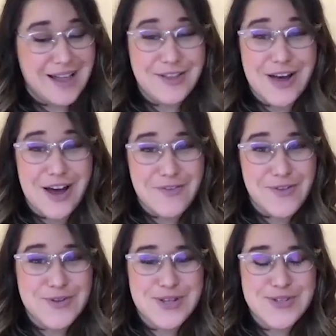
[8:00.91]
look out for
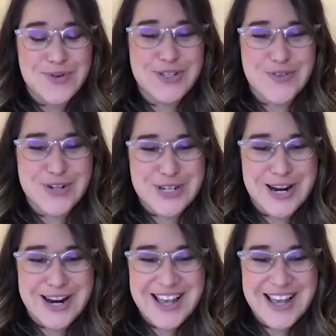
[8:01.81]
those resources for
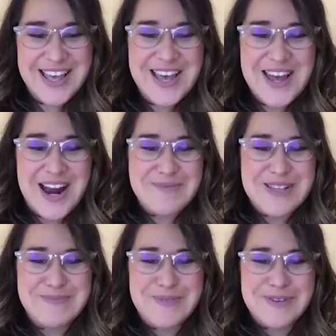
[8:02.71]
sure. All right,
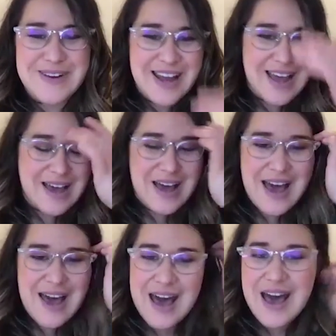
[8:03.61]
Miss Baritta,
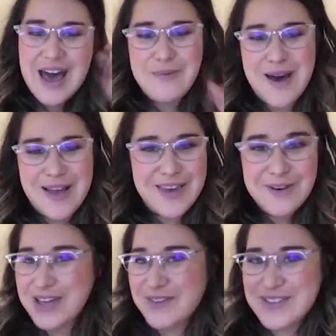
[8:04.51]
how about
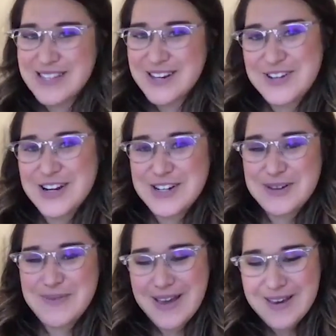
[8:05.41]
you? Give us an introduction
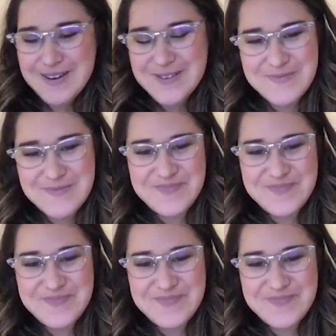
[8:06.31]
about you.